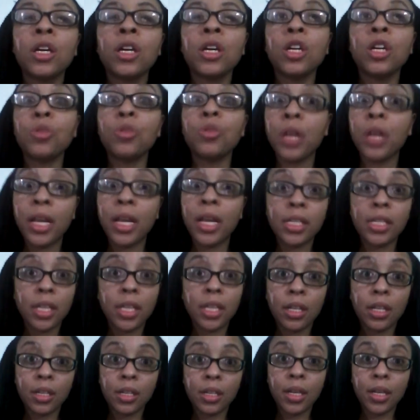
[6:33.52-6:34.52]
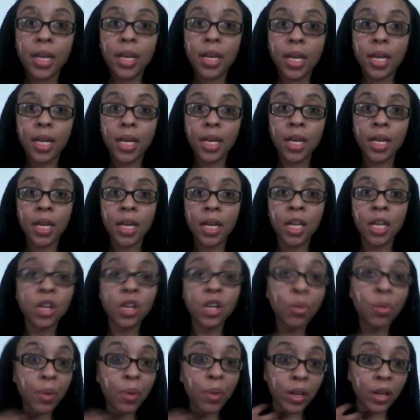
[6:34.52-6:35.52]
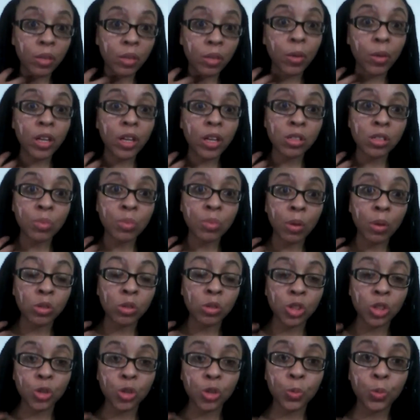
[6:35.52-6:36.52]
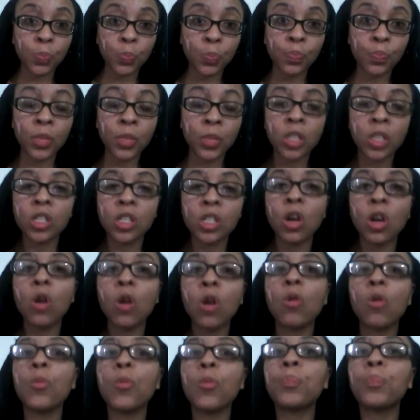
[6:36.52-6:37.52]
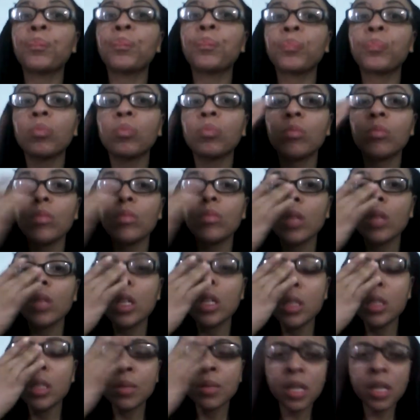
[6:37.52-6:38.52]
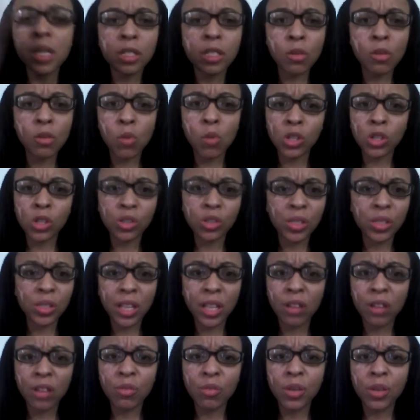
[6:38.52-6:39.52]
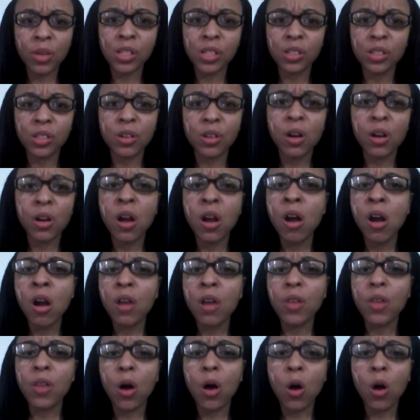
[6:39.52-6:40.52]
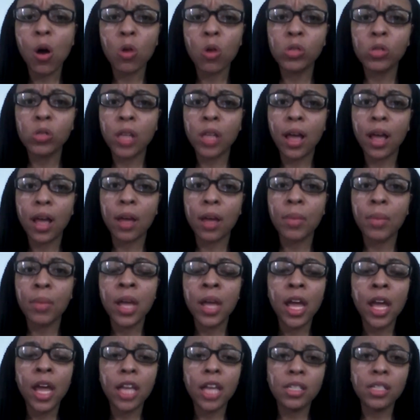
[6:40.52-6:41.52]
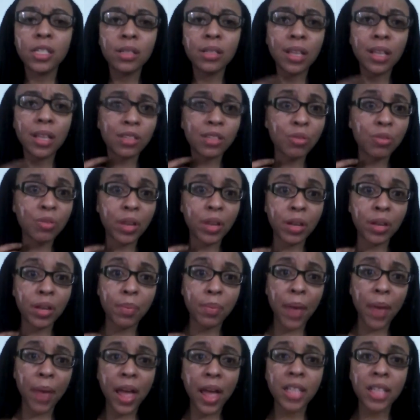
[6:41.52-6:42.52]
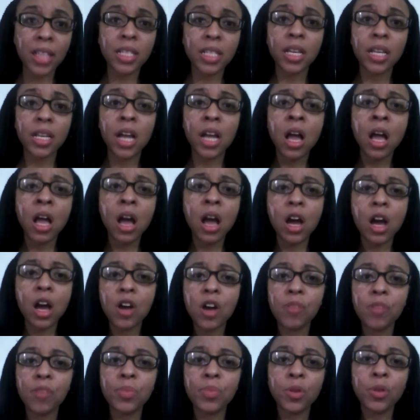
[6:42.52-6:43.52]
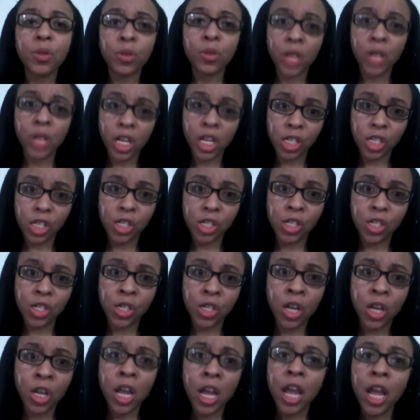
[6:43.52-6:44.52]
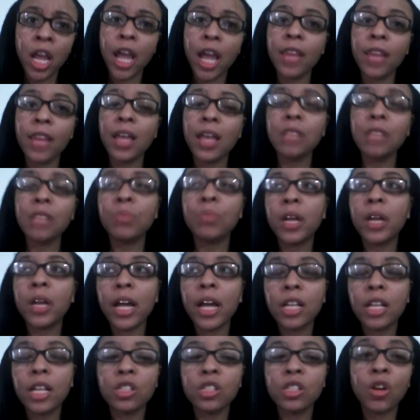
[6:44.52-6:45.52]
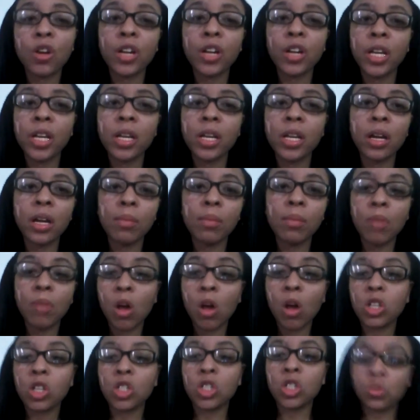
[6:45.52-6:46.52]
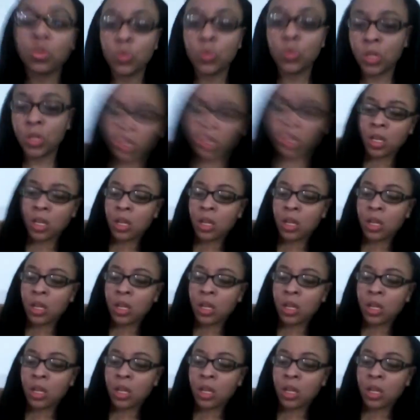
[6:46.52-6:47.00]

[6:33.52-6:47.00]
you cannot take your break the way you're supposed to. So sometimes they want you to stay on the register the whole time, and sometimes you end up passing up your lunch, and that's when they got started getting lawsuits.